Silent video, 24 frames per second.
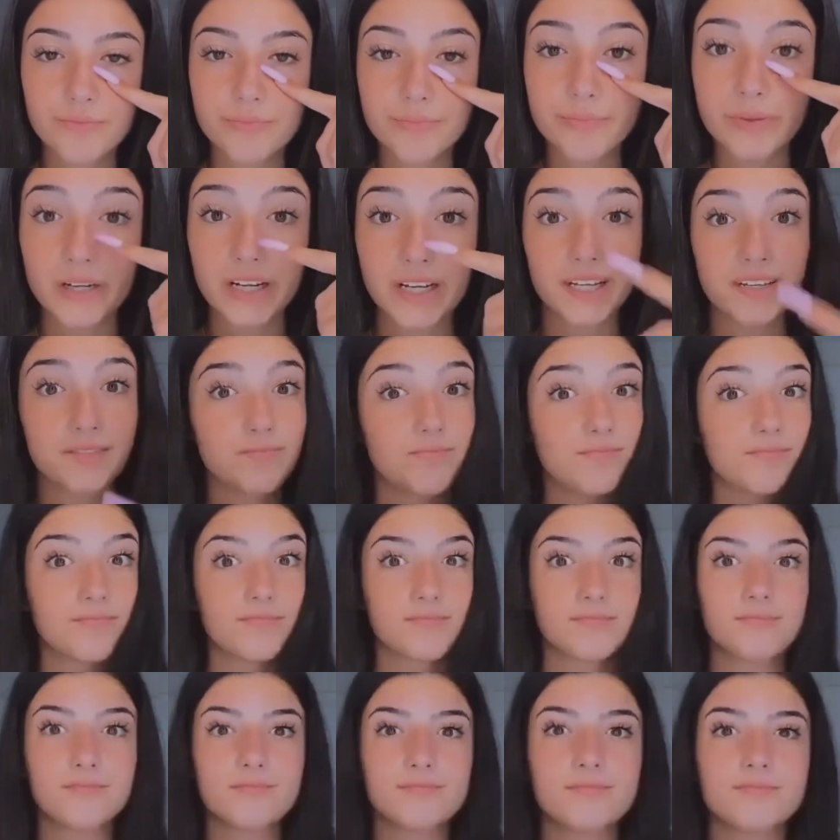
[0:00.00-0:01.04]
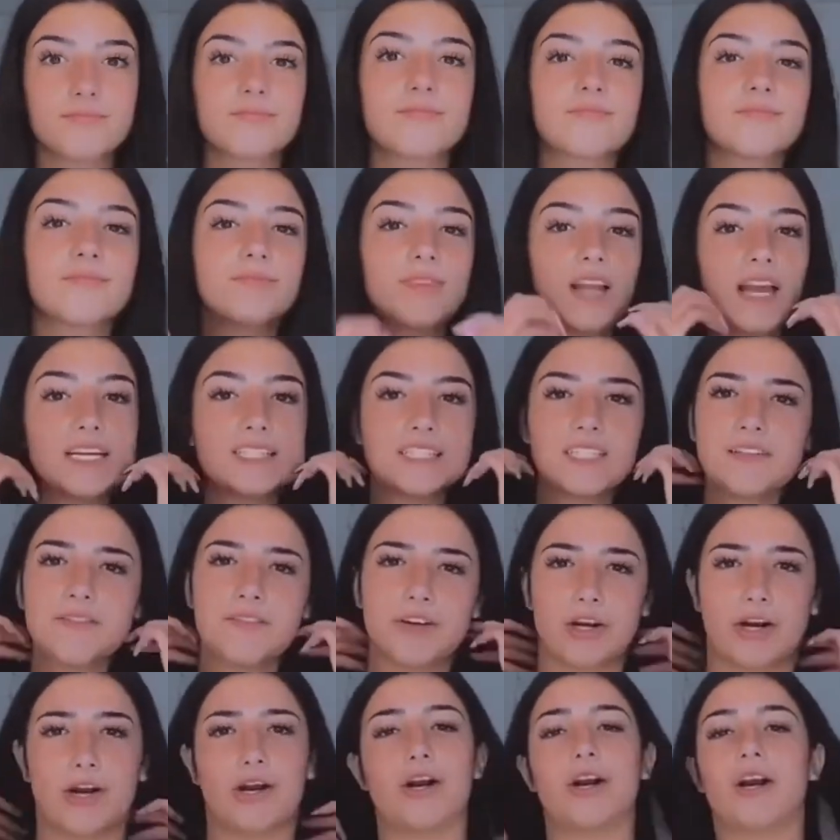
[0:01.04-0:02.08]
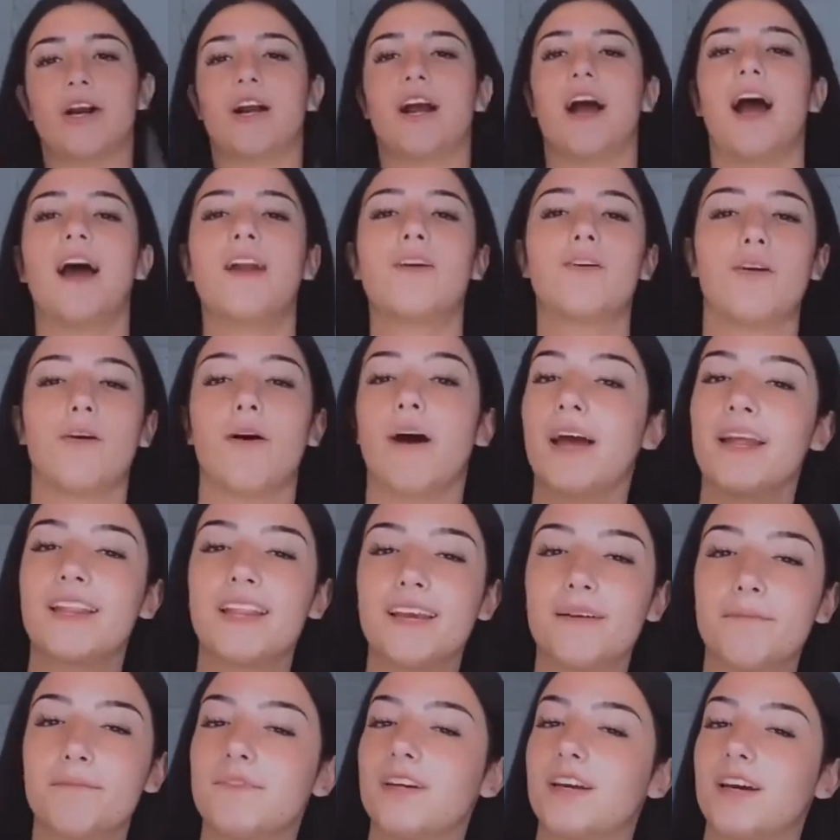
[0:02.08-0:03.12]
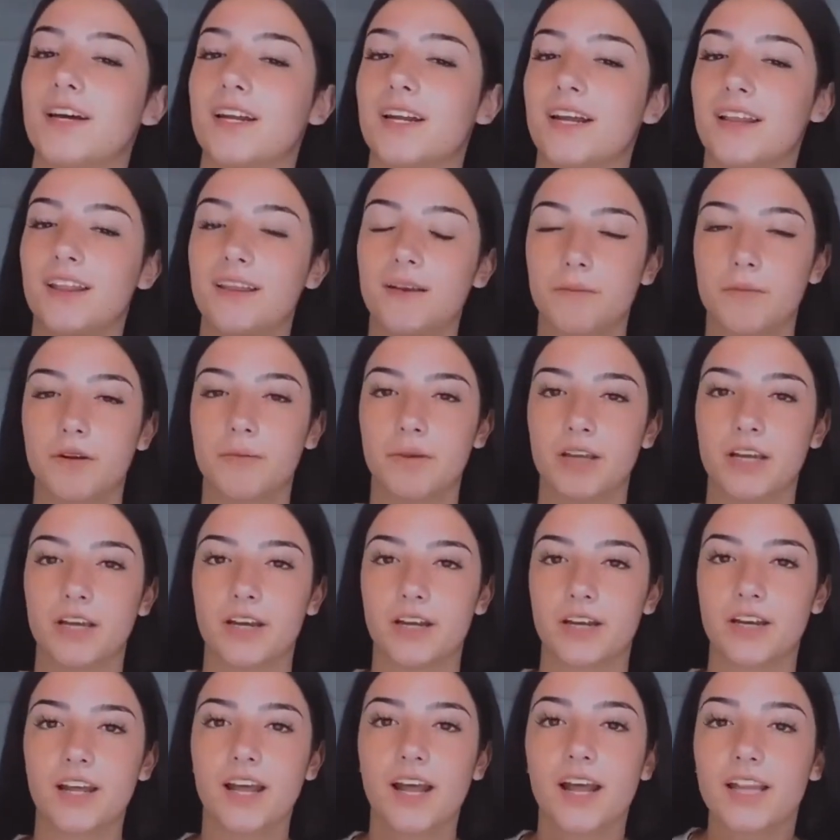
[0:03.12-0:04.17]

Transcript: But it didn't even hurt. I don't know. I think I'm good. I think I'm gonna be good.